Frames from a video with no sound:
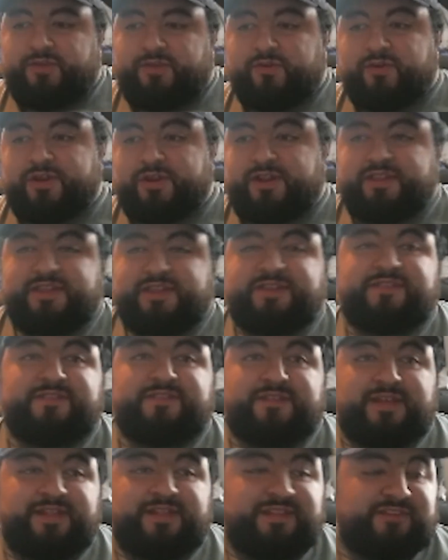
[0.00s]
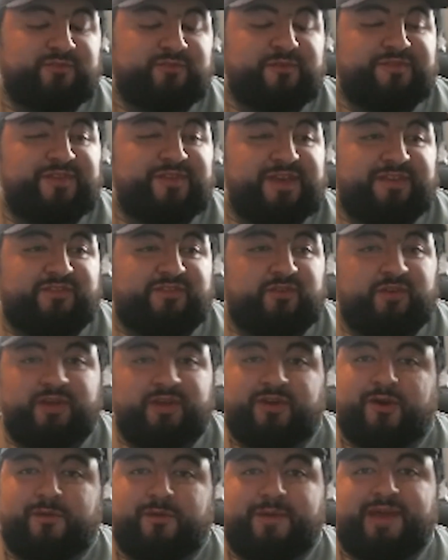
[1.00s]
you can at least with this, you
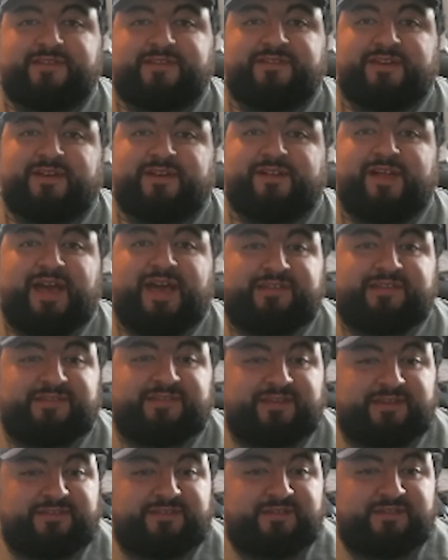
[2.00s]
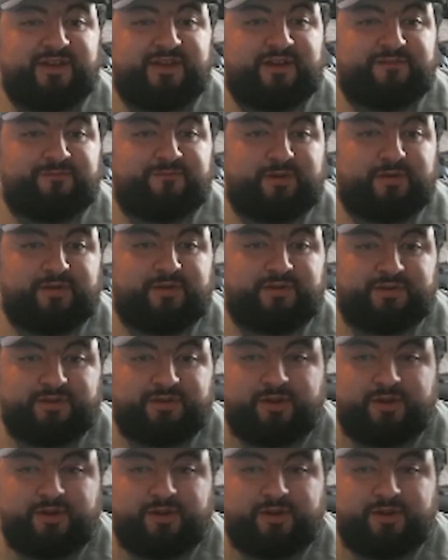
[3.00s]
can go back to the classic stuff where,